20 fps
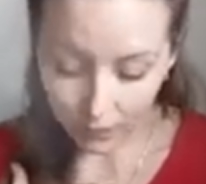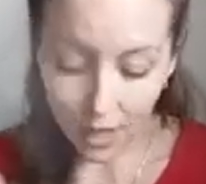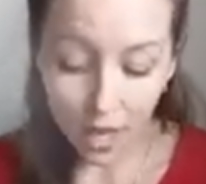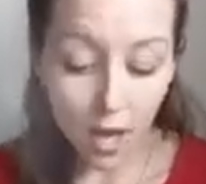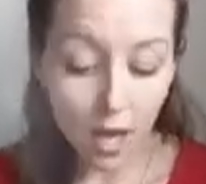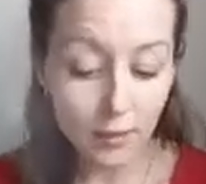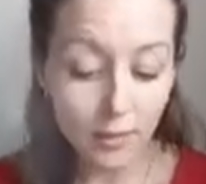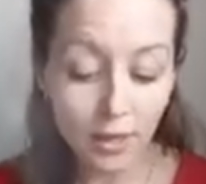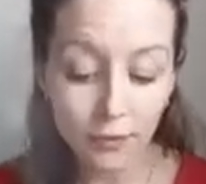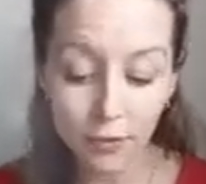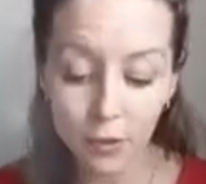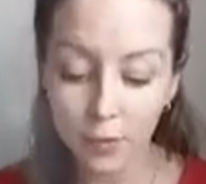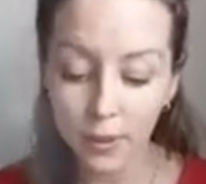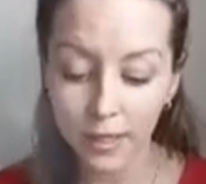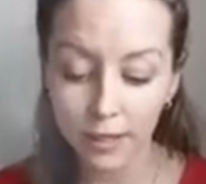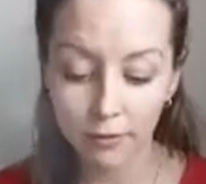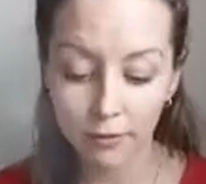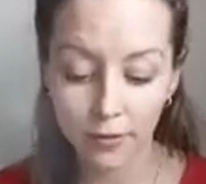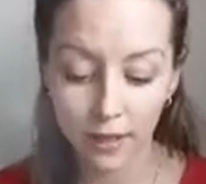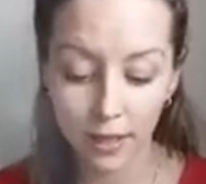if
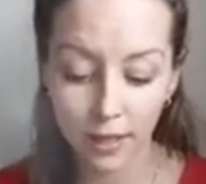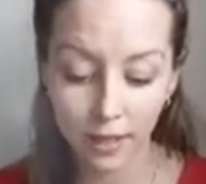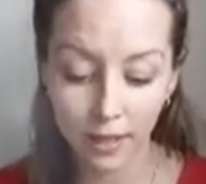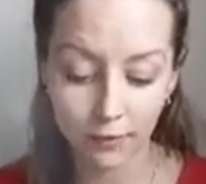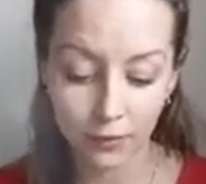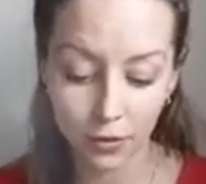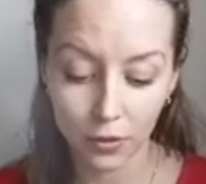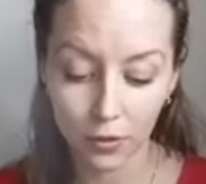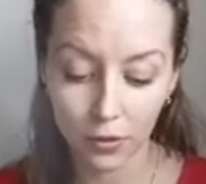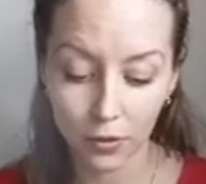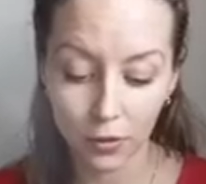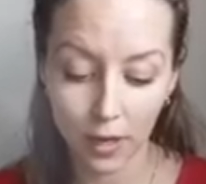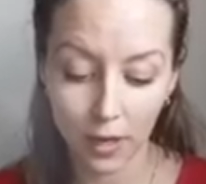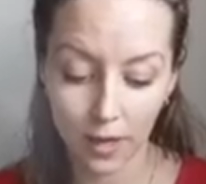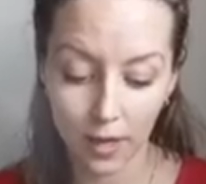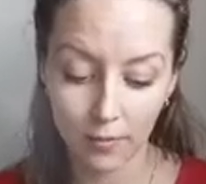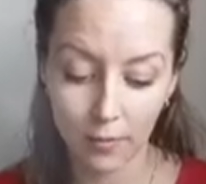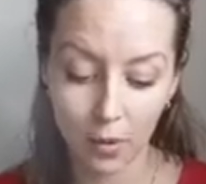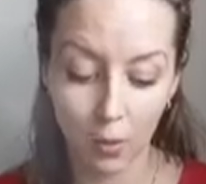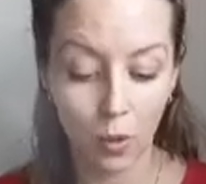you
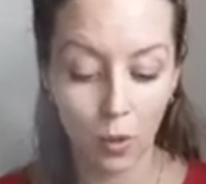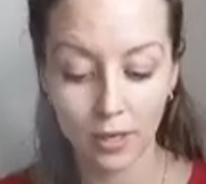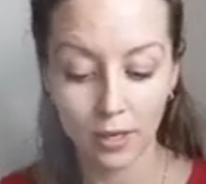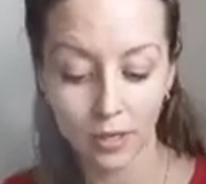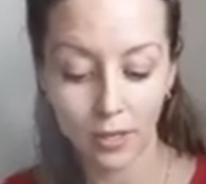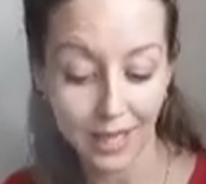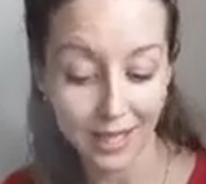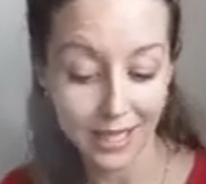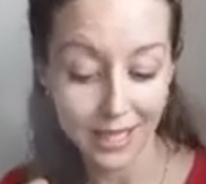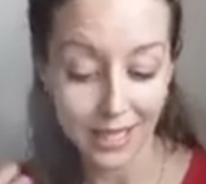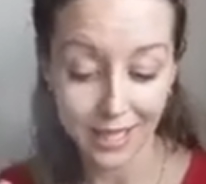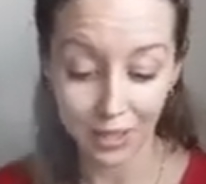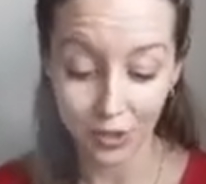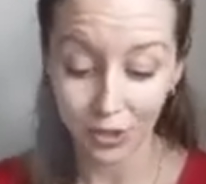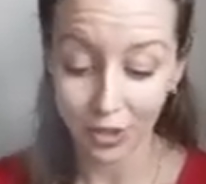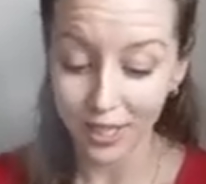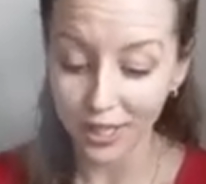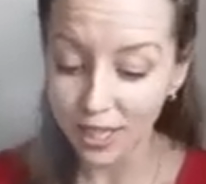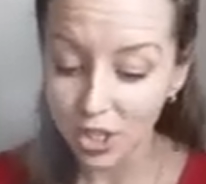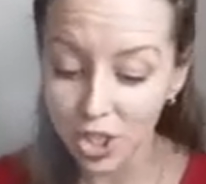want to like clean out your
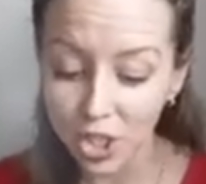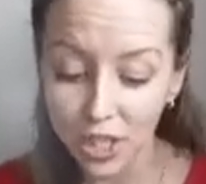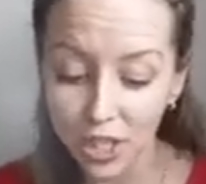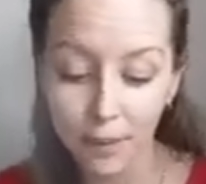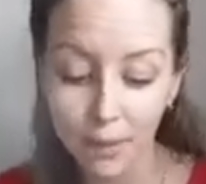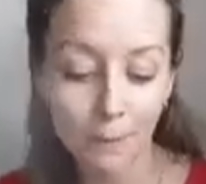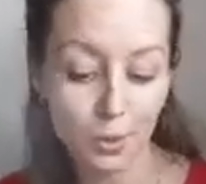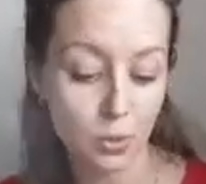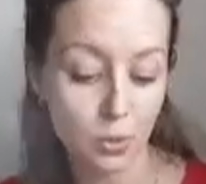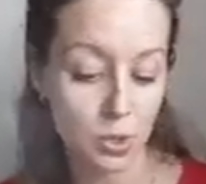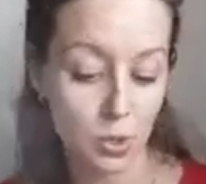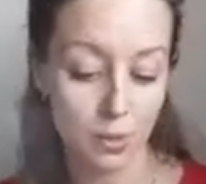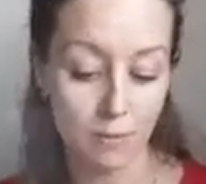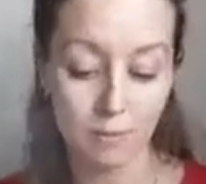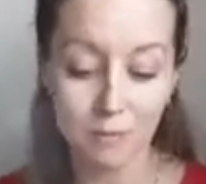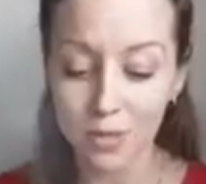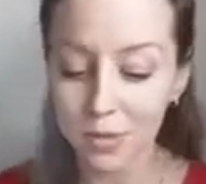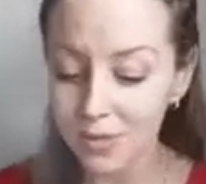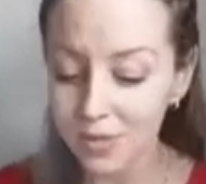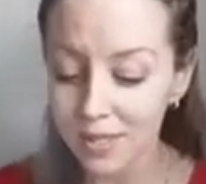kitchen, boost your
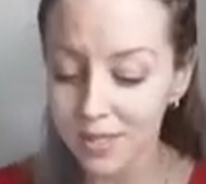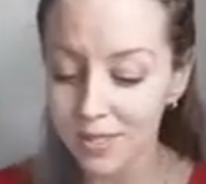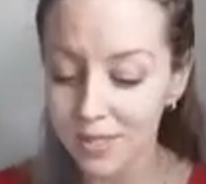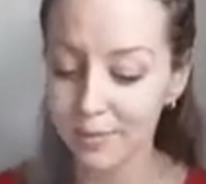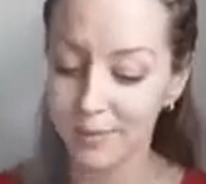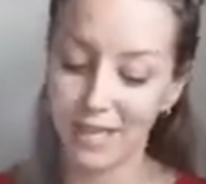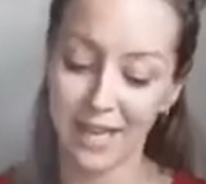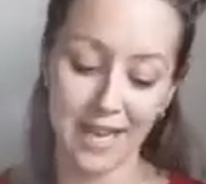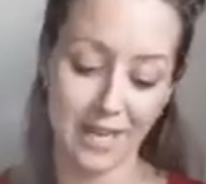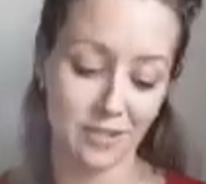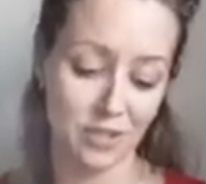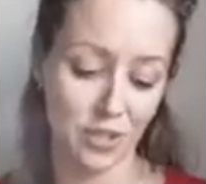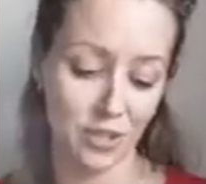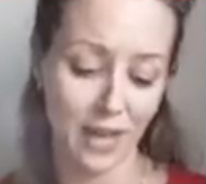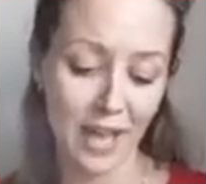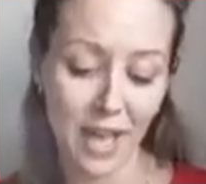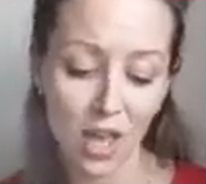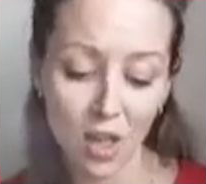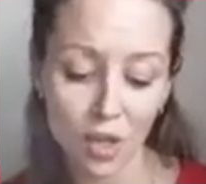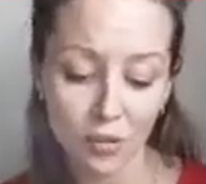immune system, enhance your
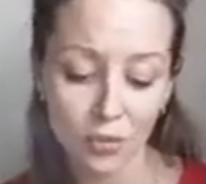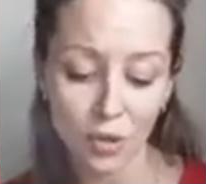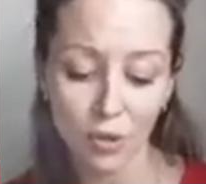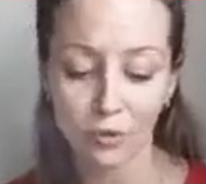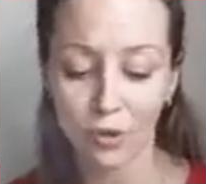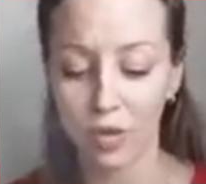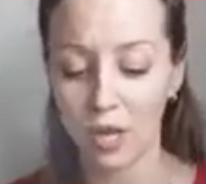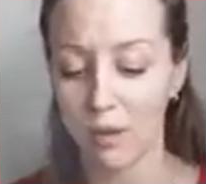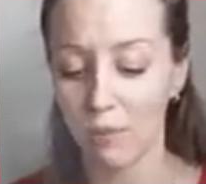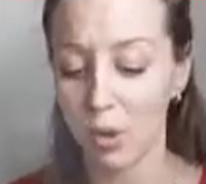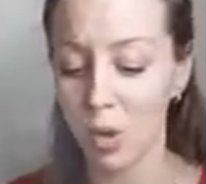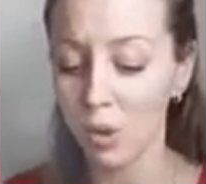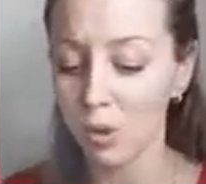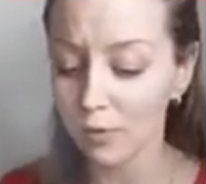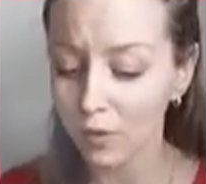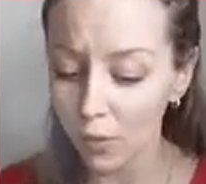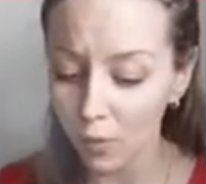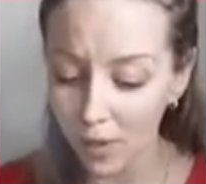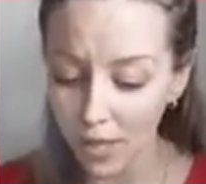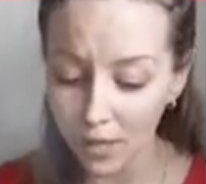health, overcome
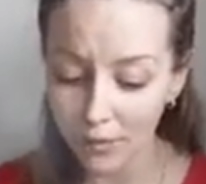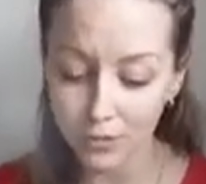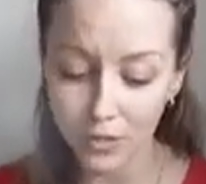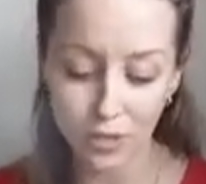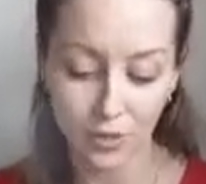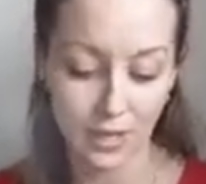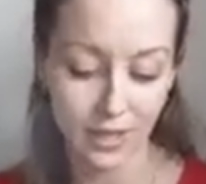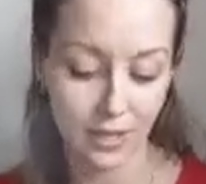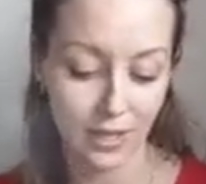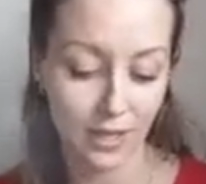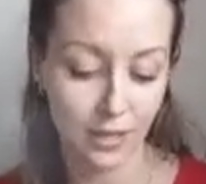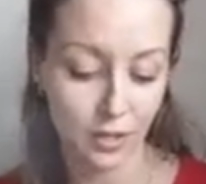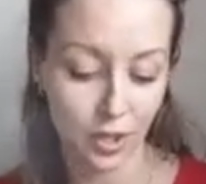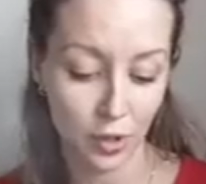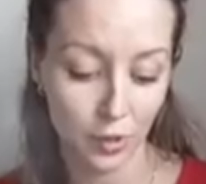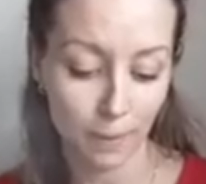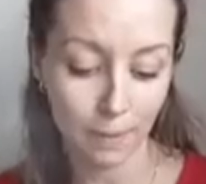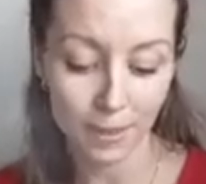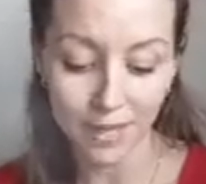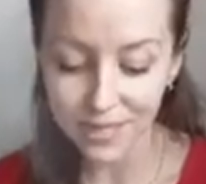overwhelm, strengthen your
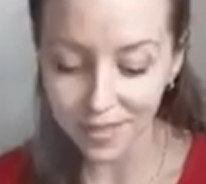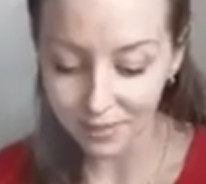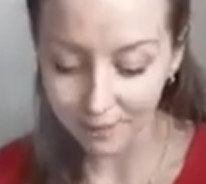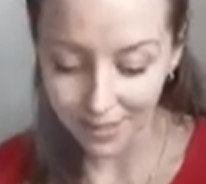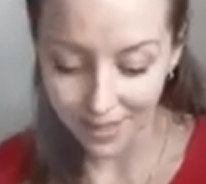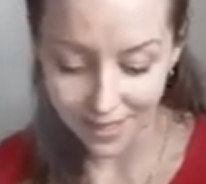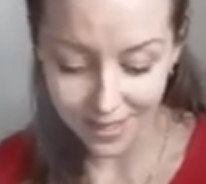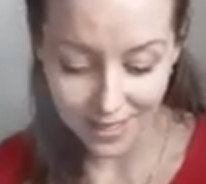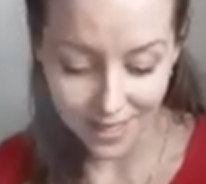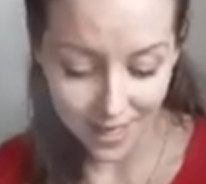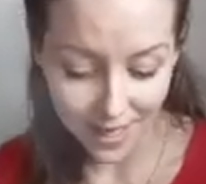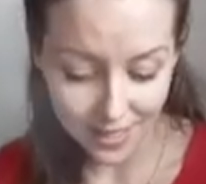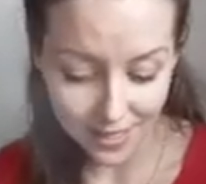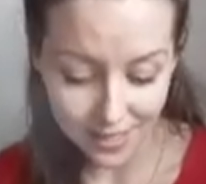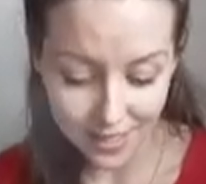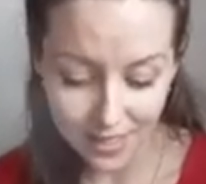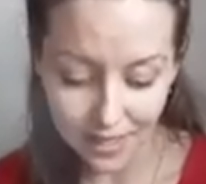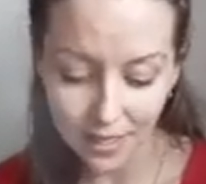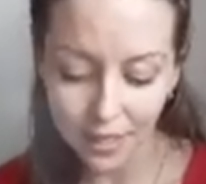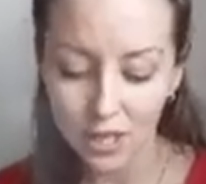abundant
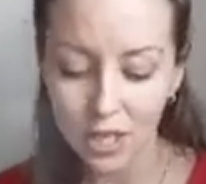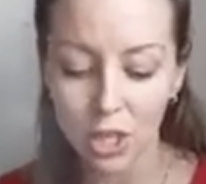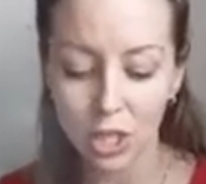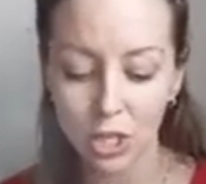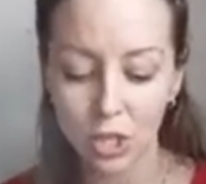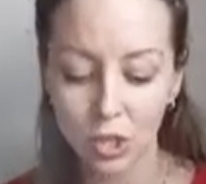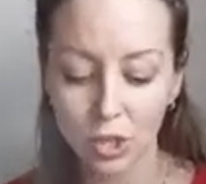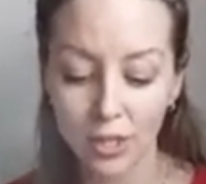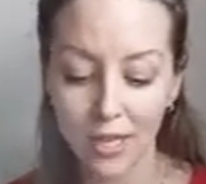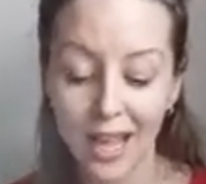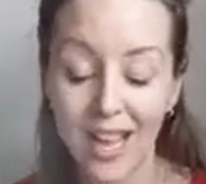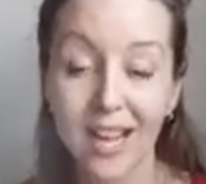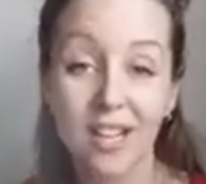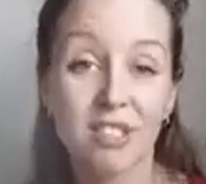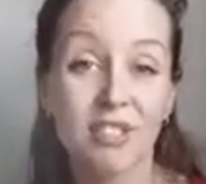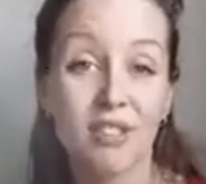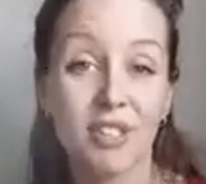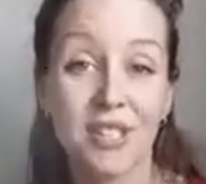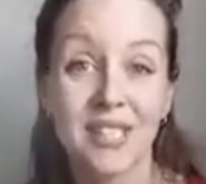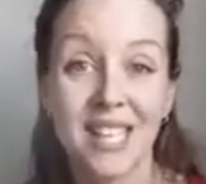mindset, learn hacks
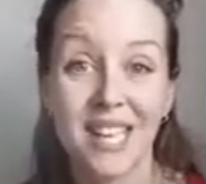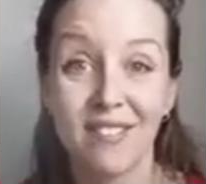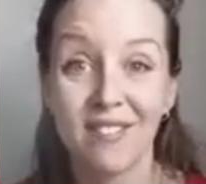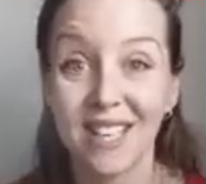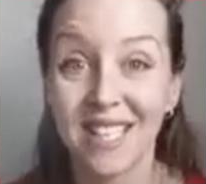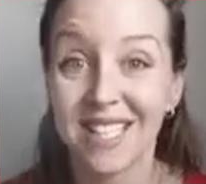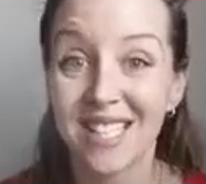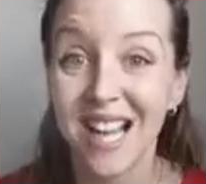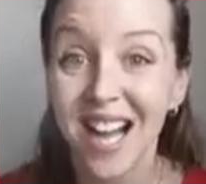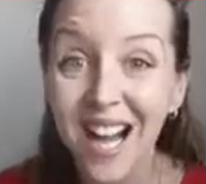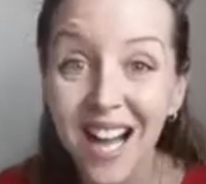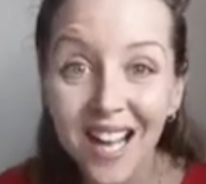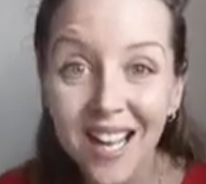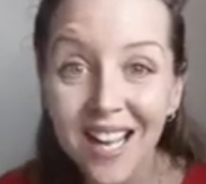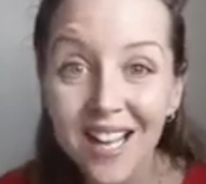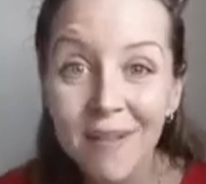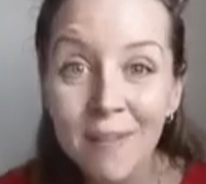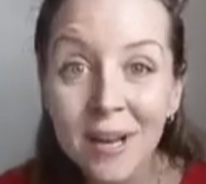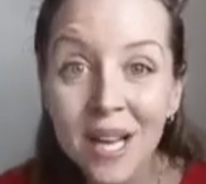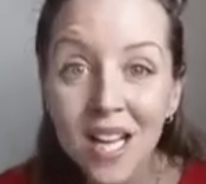for saving
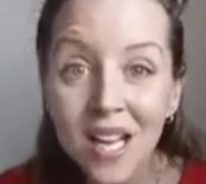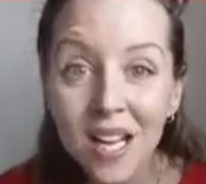time,